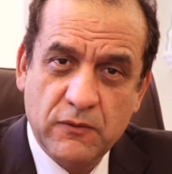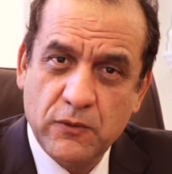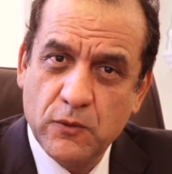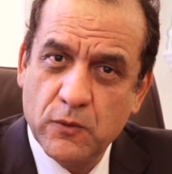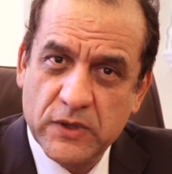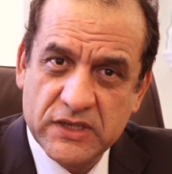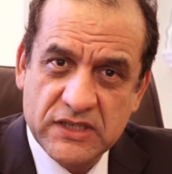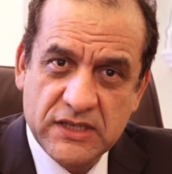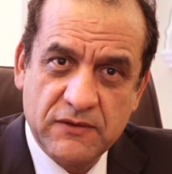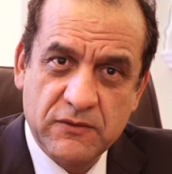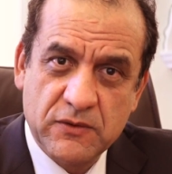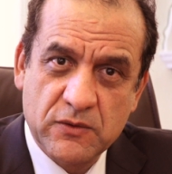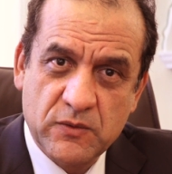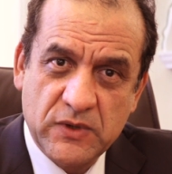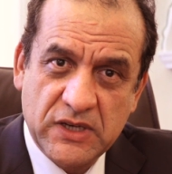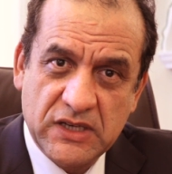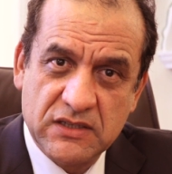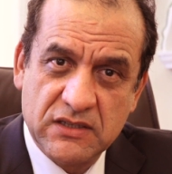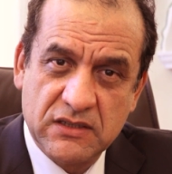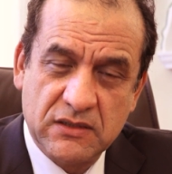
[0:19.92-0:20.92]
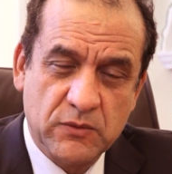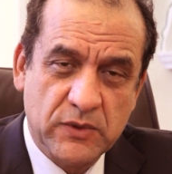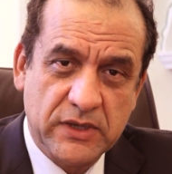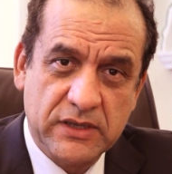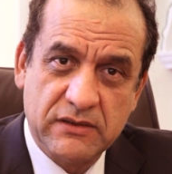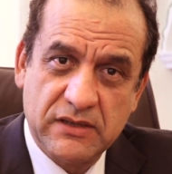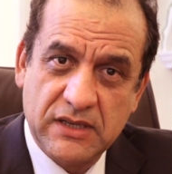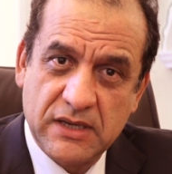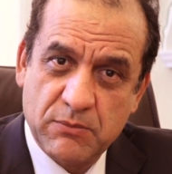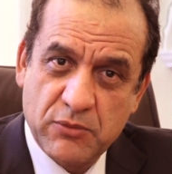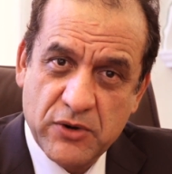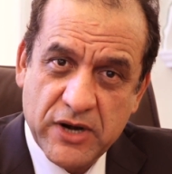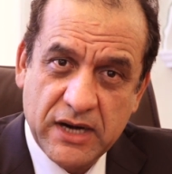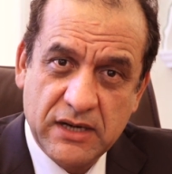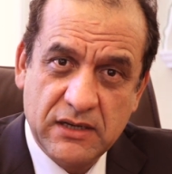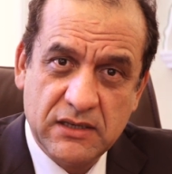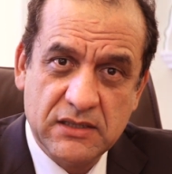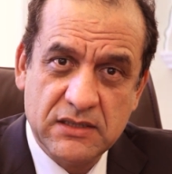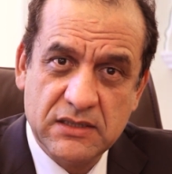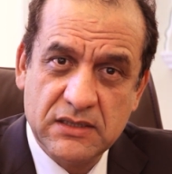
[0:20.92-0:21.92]
for whatever reason, whether they're
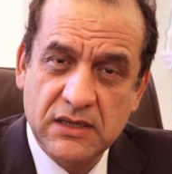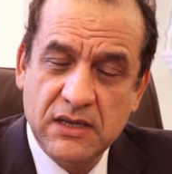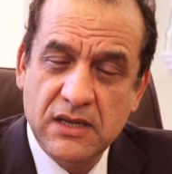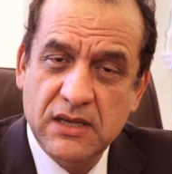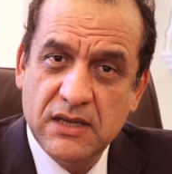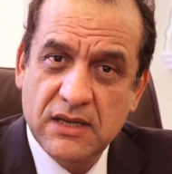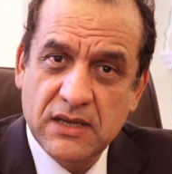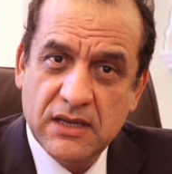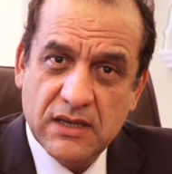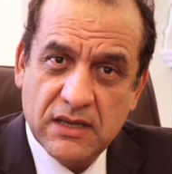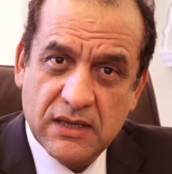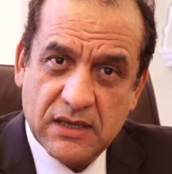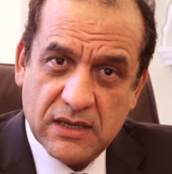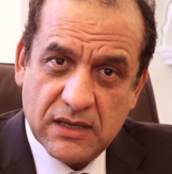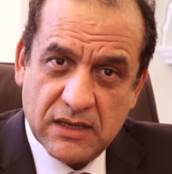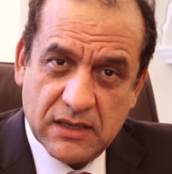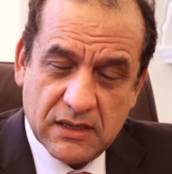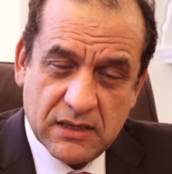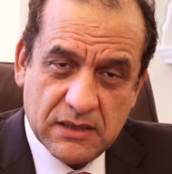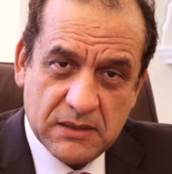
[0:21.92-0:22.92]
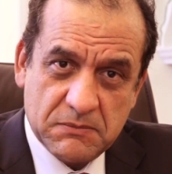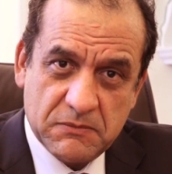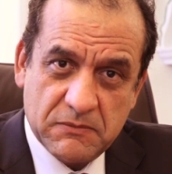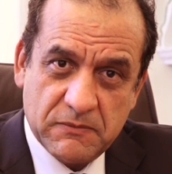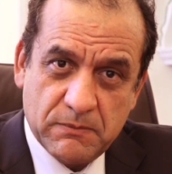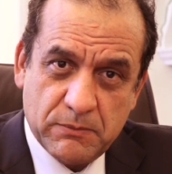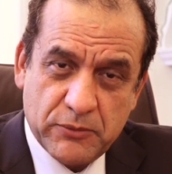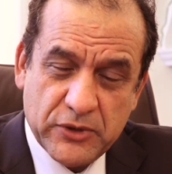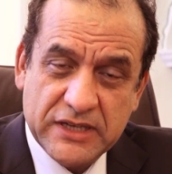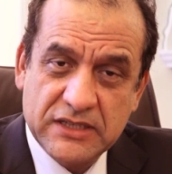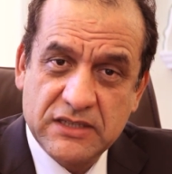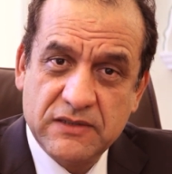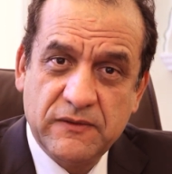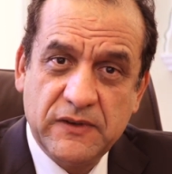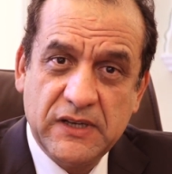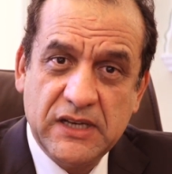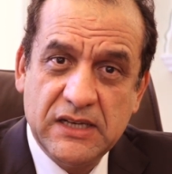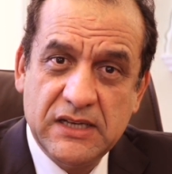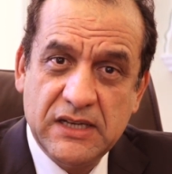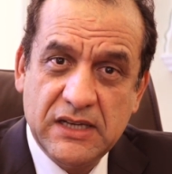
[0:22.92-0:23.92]
pregnant, uh,
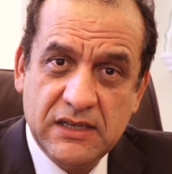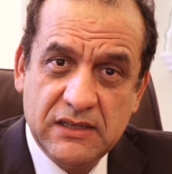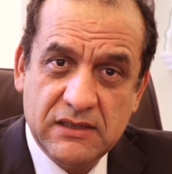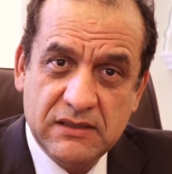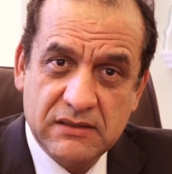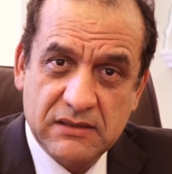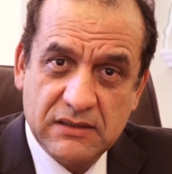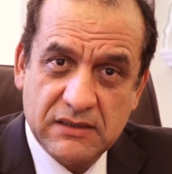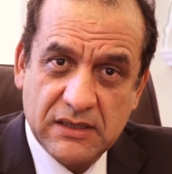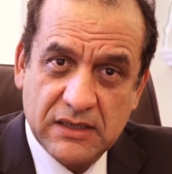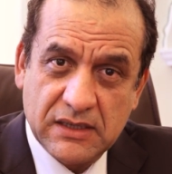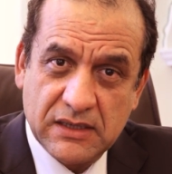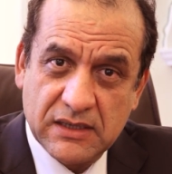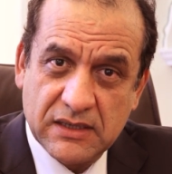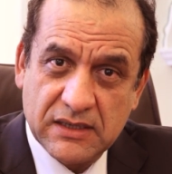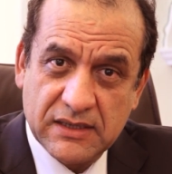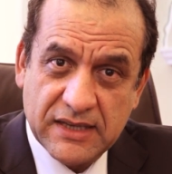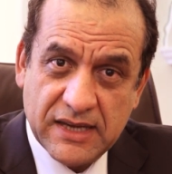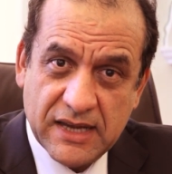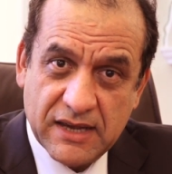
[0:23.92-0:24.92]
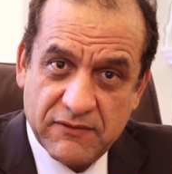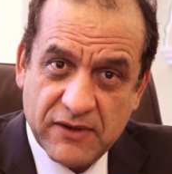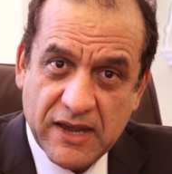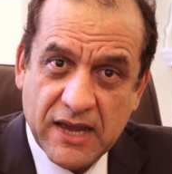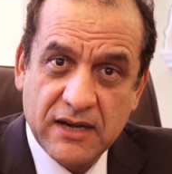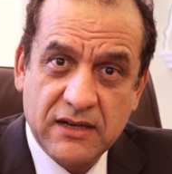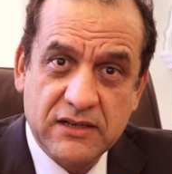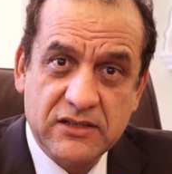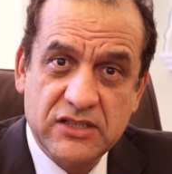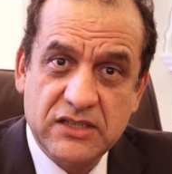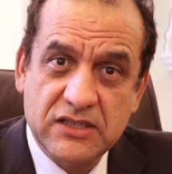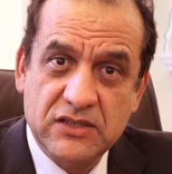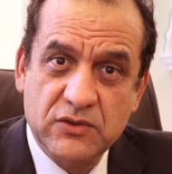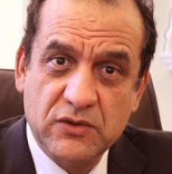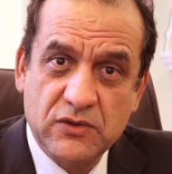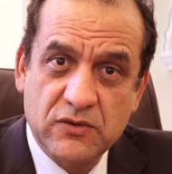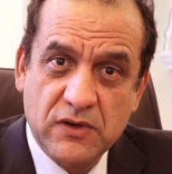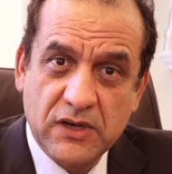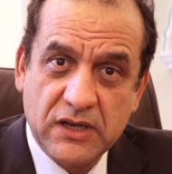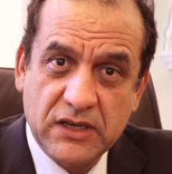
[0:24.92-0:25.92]
breastfeeding, uh, they have allergies to
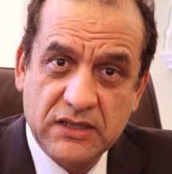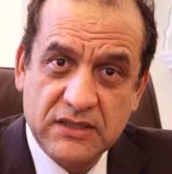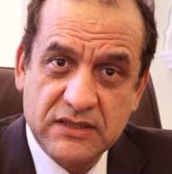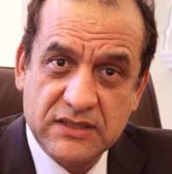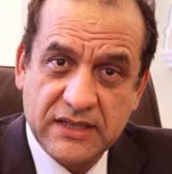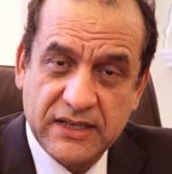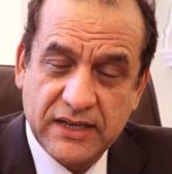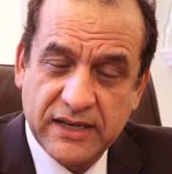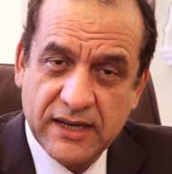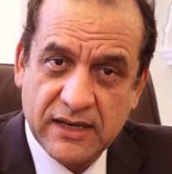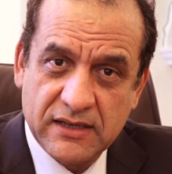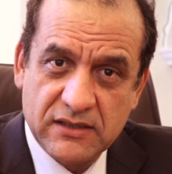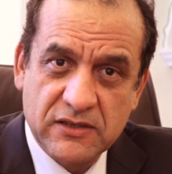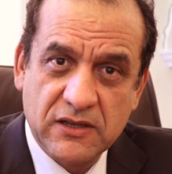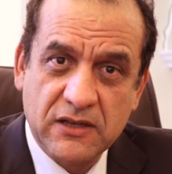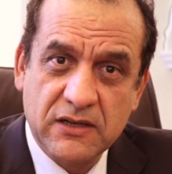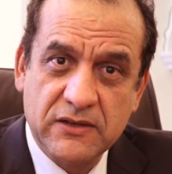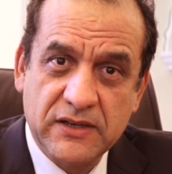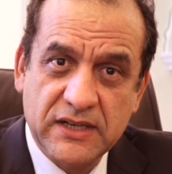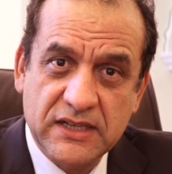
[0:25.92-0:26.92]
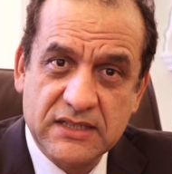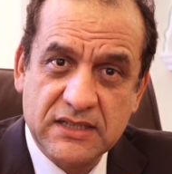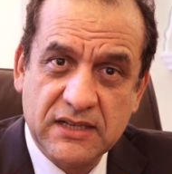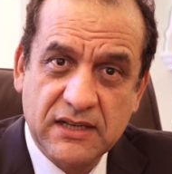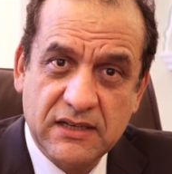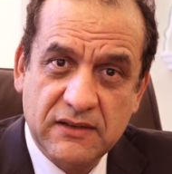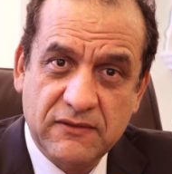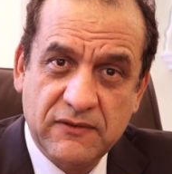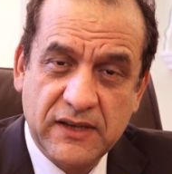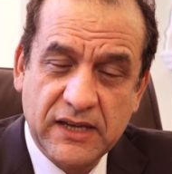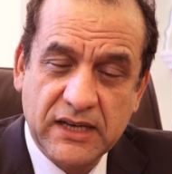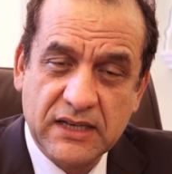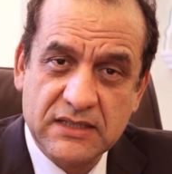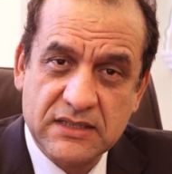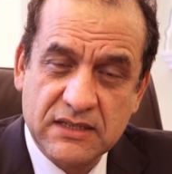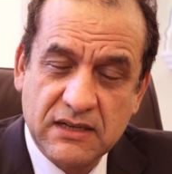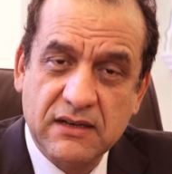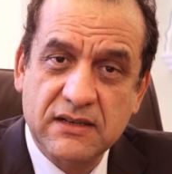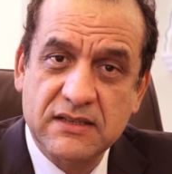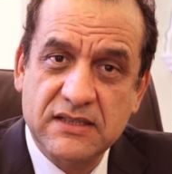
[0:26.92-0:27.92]
drugs, they can't tolerate side effects,
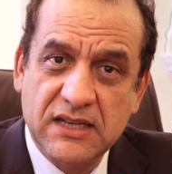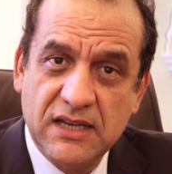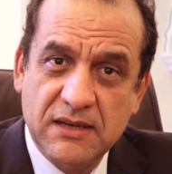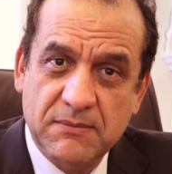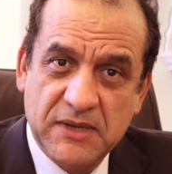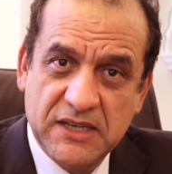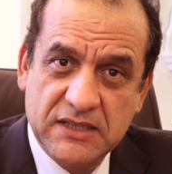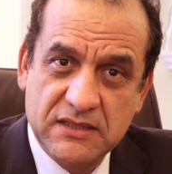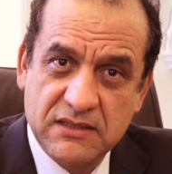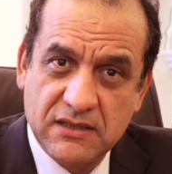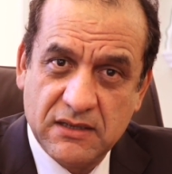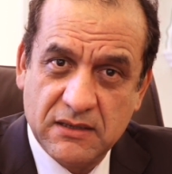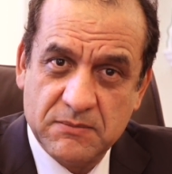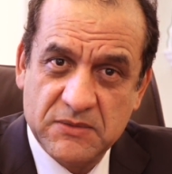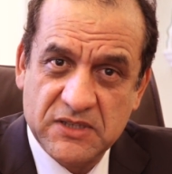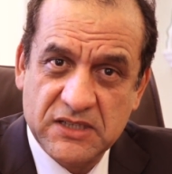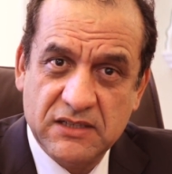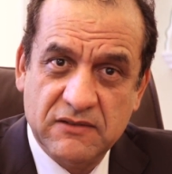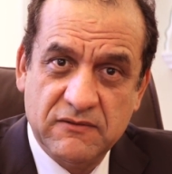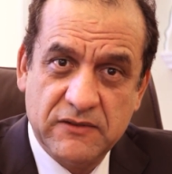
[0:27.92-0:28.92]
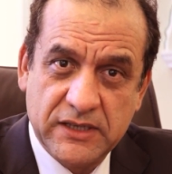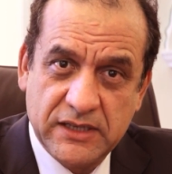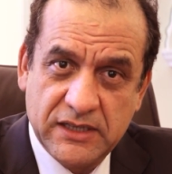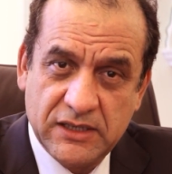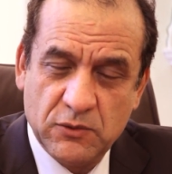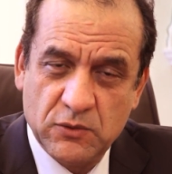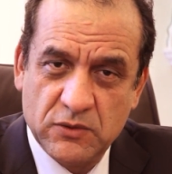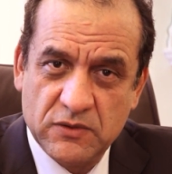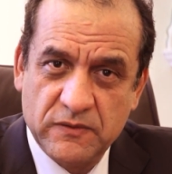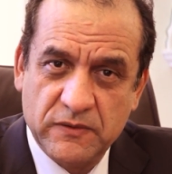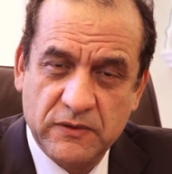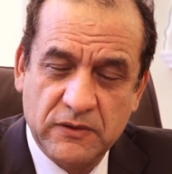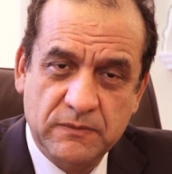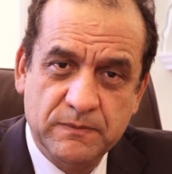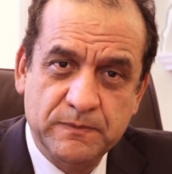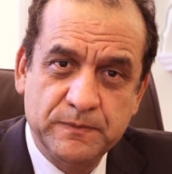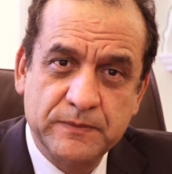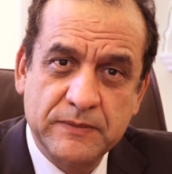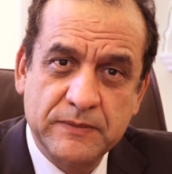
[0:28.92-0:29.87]
RTMS comes in very useful.